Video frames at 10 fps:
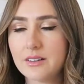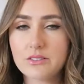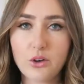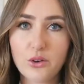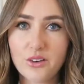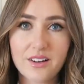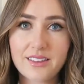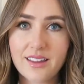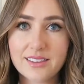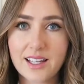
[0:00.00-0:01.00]
have known
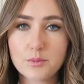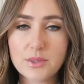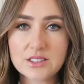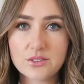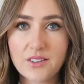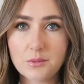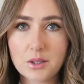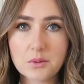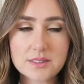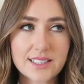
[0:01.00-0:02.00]
that that piece of
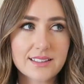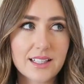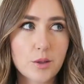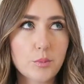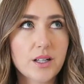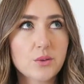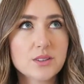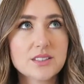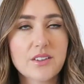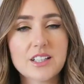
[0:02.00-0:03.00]
fabric was in there, but it
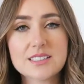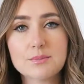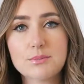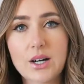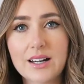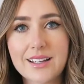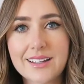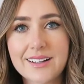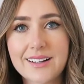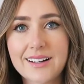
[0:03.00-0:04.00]
was very symbolic
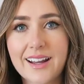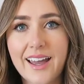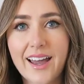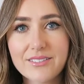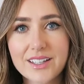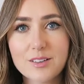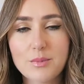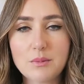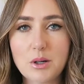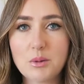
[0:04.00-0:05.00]
in having
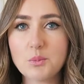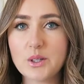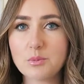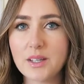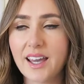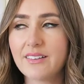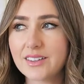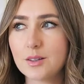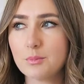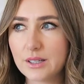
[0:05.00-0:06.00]
my mom with me,
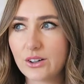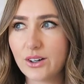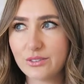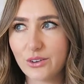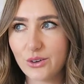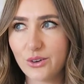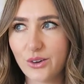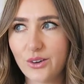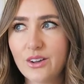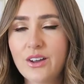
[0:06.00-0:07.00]
having a bit of
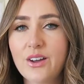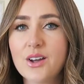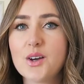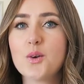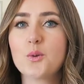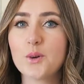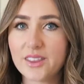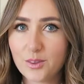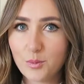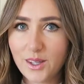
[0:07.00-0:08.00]
her with
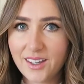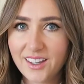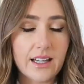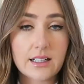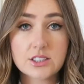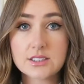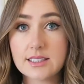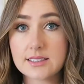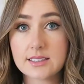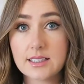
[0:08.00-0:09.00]
me, and I just
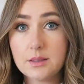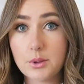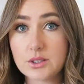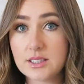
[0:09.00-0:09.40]
instantly burst